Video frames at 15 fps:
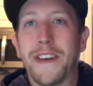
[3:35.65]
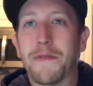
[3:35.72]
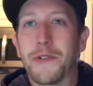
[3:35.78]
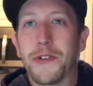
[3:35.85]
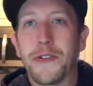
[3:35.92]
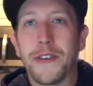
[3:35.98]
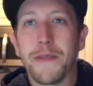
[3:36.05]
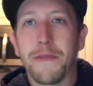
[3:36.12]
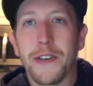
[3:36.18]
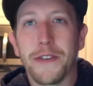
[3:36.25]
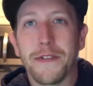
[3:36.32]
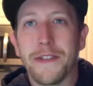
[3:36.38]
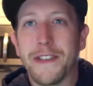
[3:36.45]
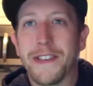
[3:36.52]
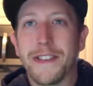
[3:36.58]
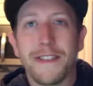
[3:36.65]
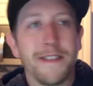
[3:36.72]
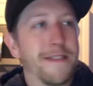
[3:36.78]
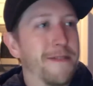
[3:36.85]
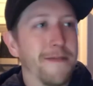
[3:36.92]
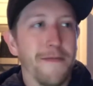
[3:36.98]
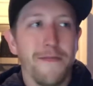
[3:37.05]
I'm sure you can picture this,
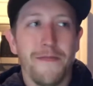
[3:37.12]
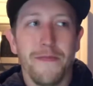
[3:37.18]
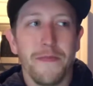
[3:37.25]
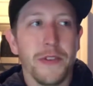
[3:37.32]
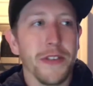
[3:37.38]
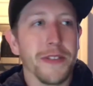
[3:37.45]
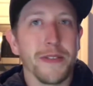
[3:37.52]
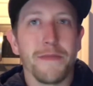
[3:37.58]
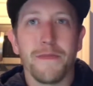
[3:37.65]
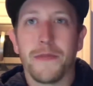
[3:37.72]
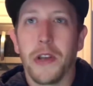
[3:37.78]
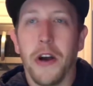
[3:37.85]
just